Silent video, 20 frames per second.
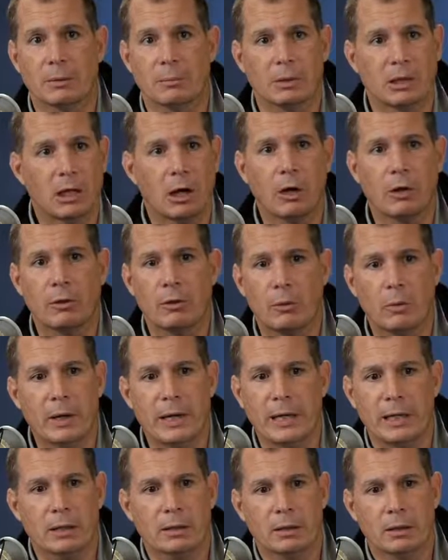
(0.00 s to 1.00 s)
I mean, all
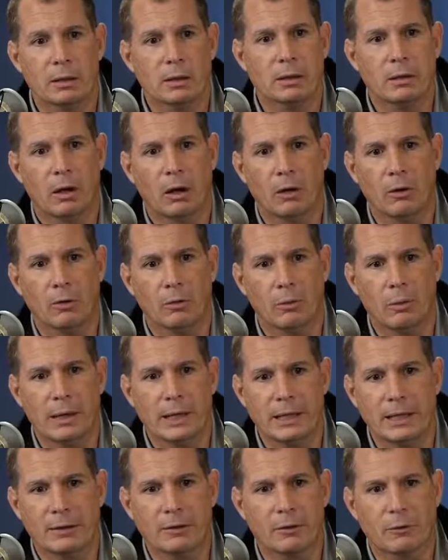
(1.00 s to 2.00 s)
the
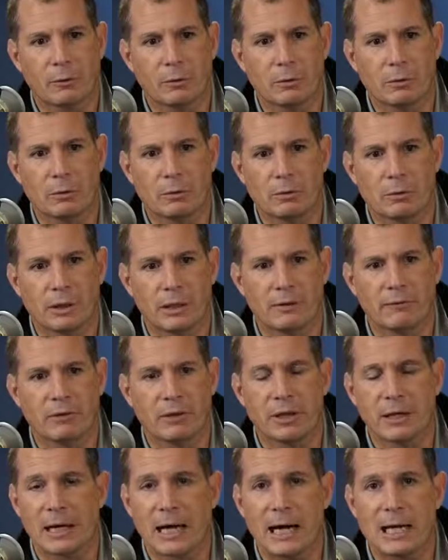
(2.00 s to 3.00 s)
way through
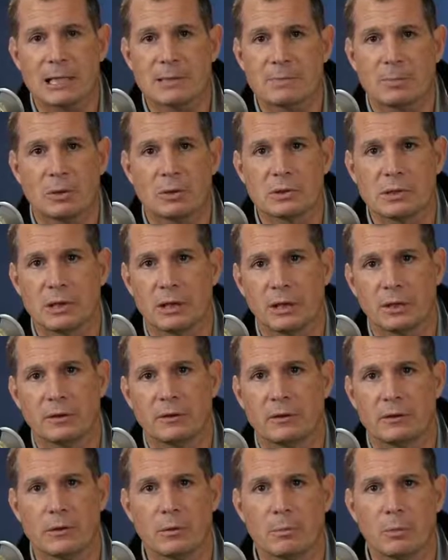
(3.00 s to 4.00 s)
even the Gospels and
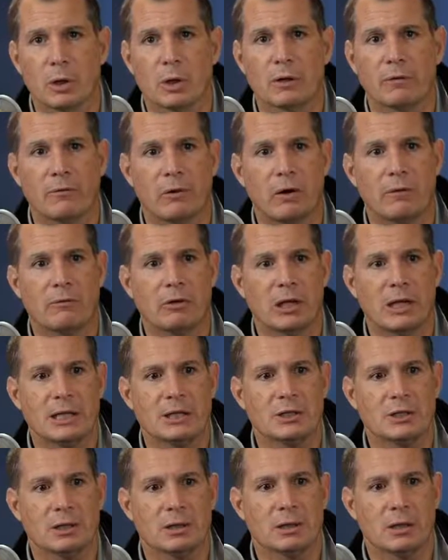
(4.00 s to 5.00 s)
into the book of
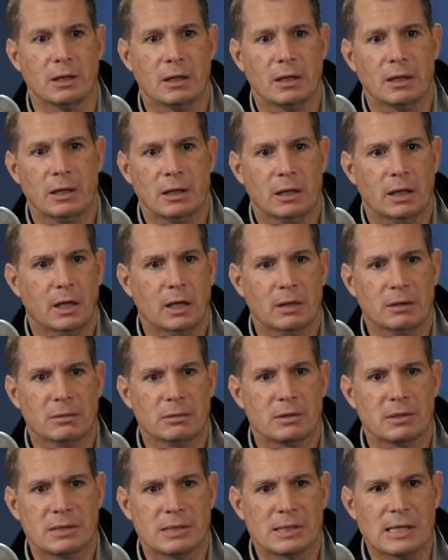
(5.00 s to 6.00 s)
Revelation,
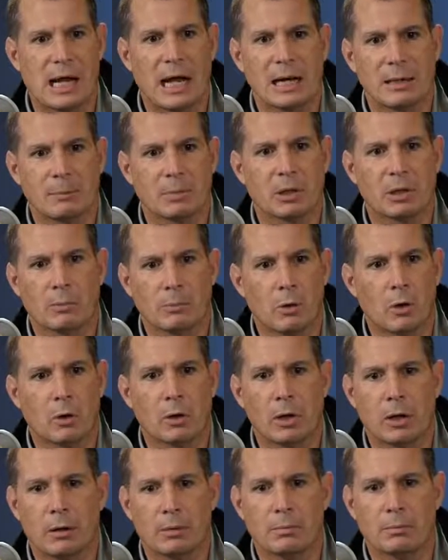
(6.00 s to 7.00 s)
Sodom and
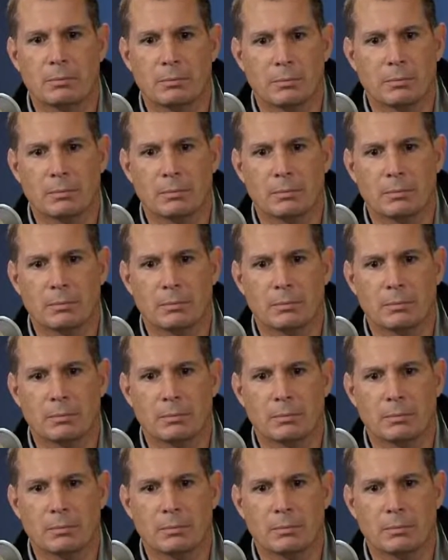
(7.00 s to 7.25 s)
Gomorrah